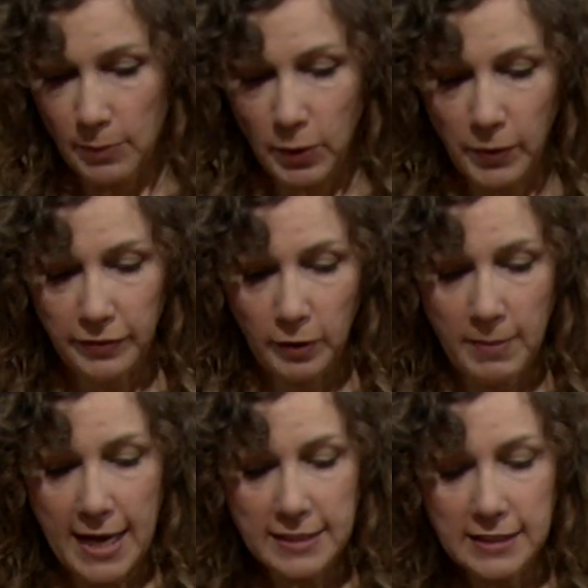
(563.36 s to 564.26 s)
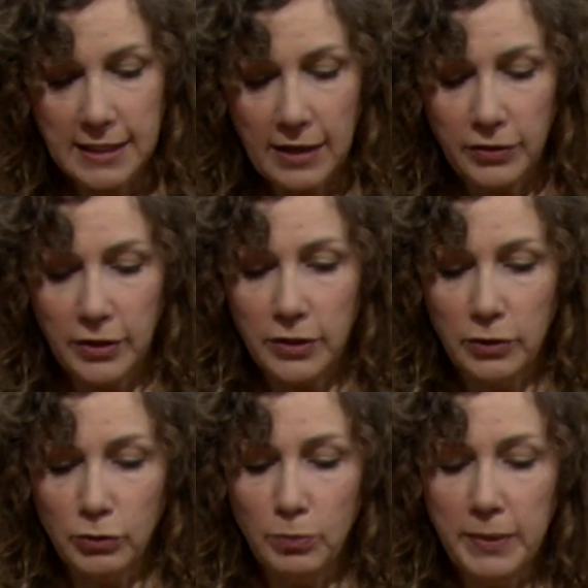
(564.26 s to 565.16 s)
but when they're massed together in a
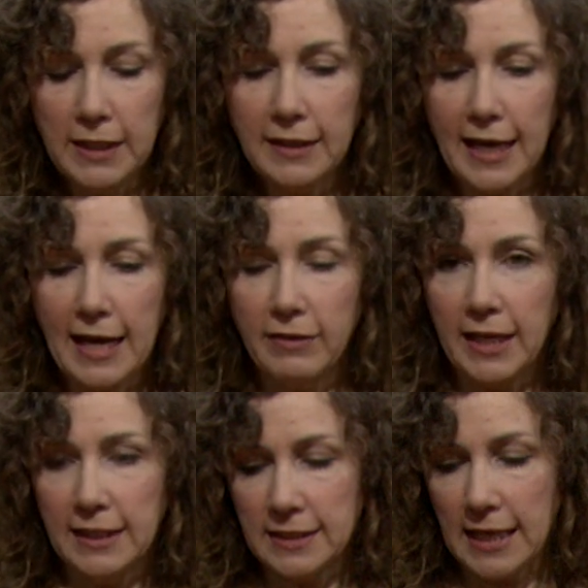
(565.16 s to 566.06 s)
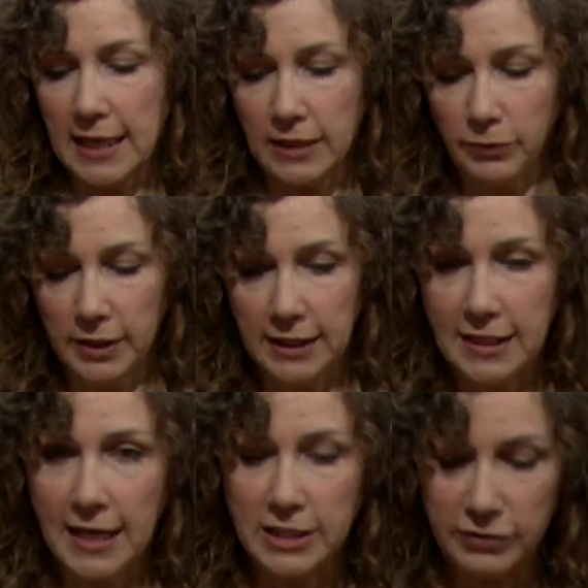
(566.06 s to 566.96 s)
grouping, they get a really
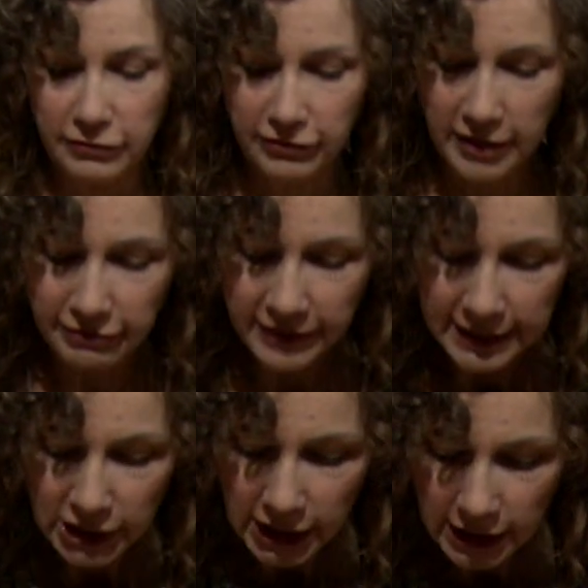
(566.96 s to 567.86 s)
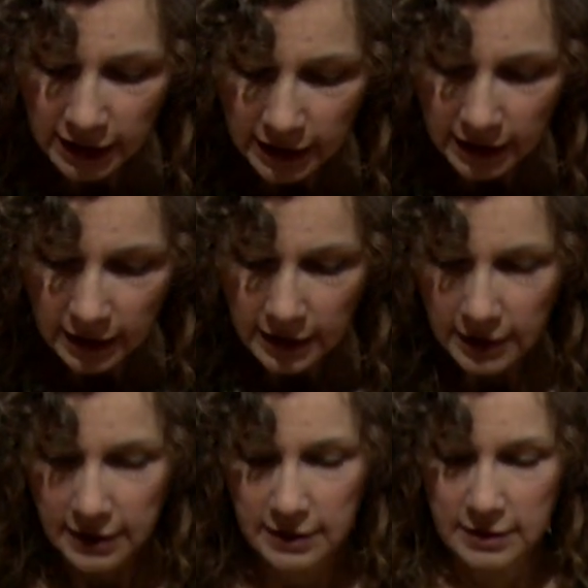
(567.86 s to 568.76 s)
nice fluffy look.
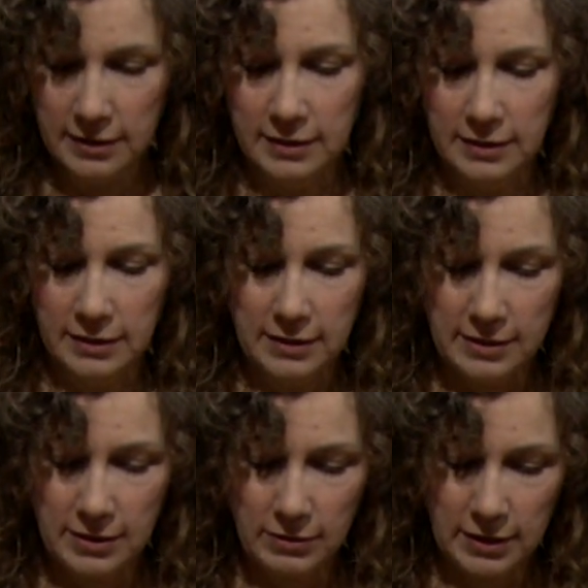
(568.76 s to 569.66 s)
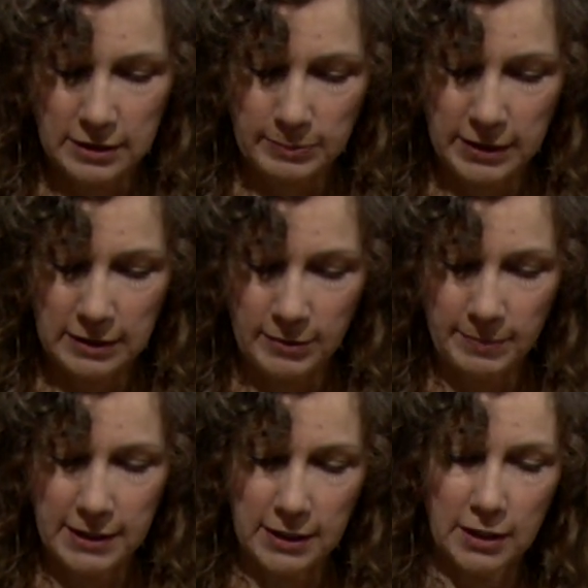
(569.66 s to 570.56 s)
So let's put him up
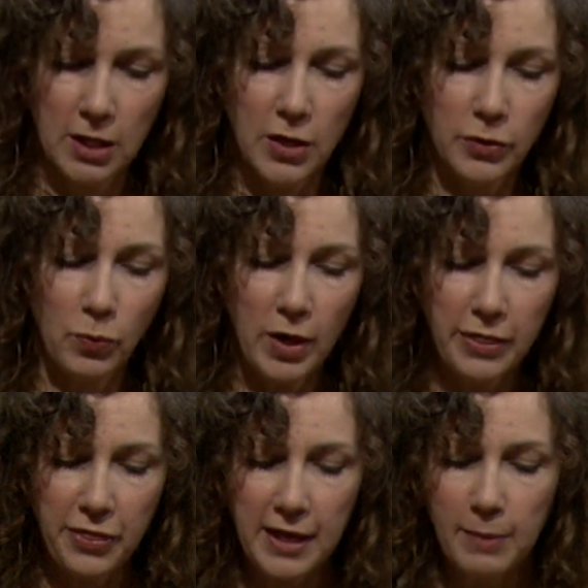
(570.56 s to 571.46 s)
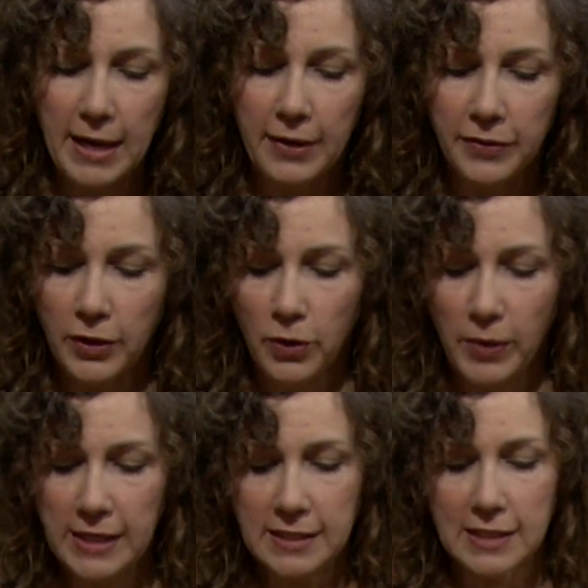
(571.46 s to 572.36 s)
here. The one thing about the
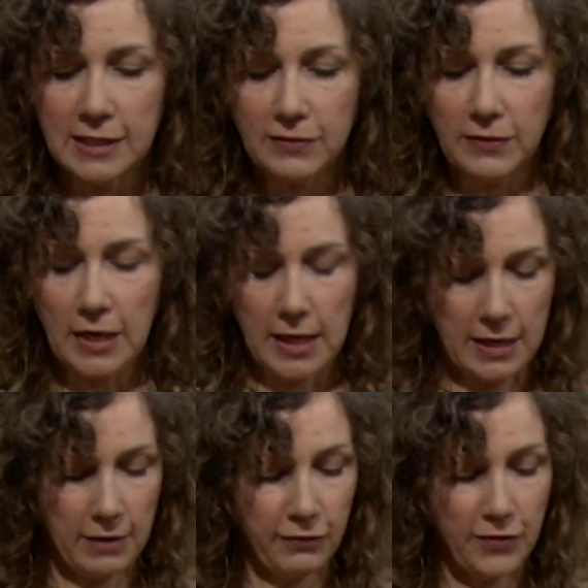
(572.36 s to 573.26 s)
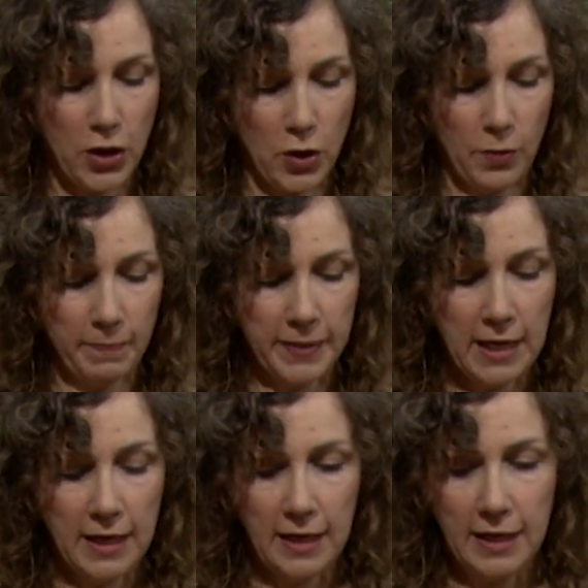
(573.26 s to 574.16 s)
Oasis foam
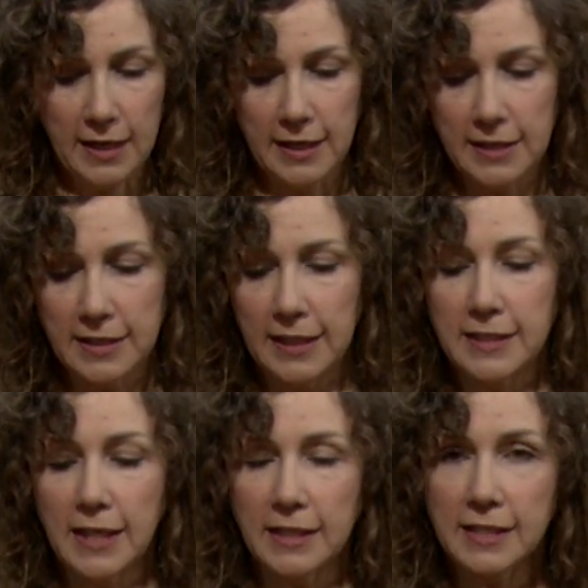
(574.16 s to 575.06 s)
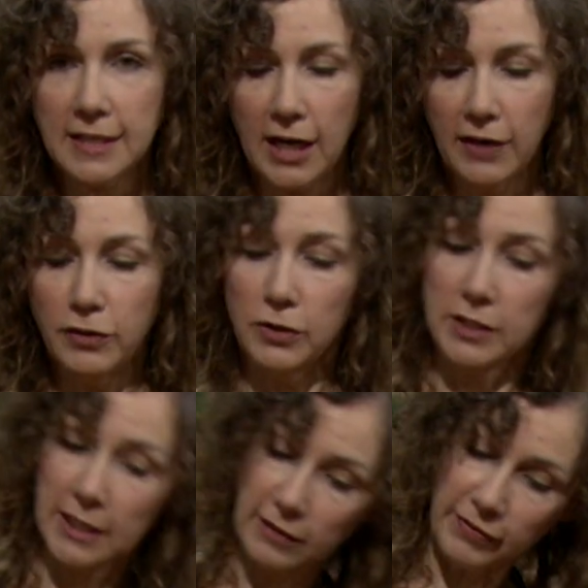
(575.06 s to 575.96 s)
is it does start, if you
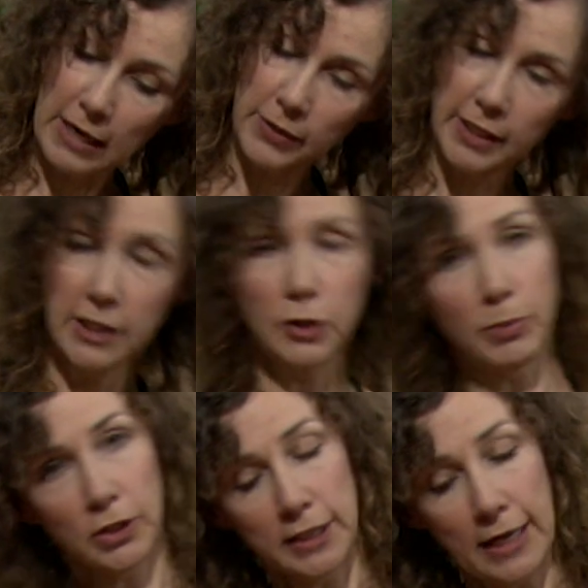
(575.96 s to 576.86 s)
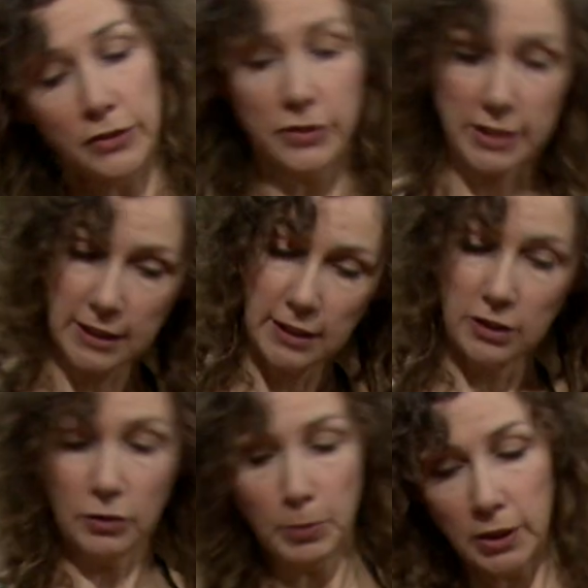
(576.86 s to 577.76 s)
stick the flower in and you pull it out, you stick it in,
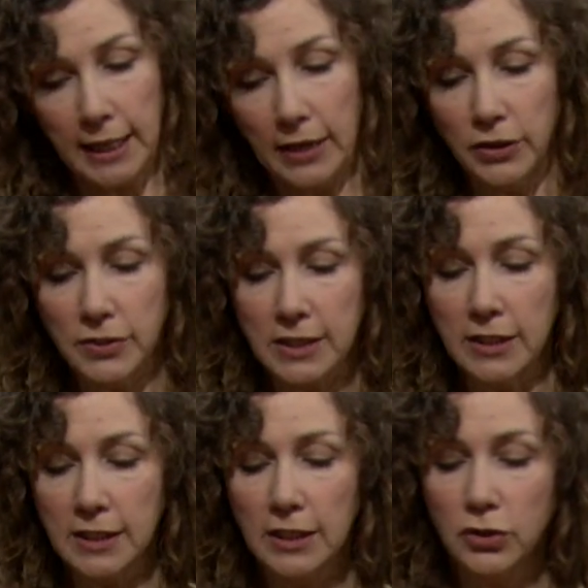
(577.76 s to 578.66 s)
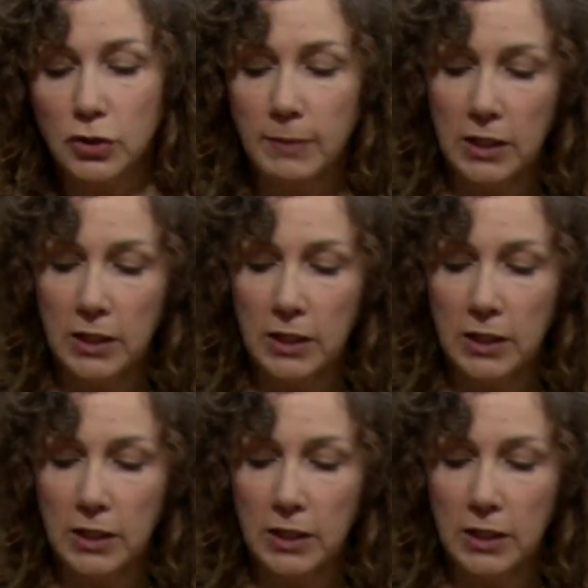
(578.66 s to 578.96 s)
you pull it out, you start to get too many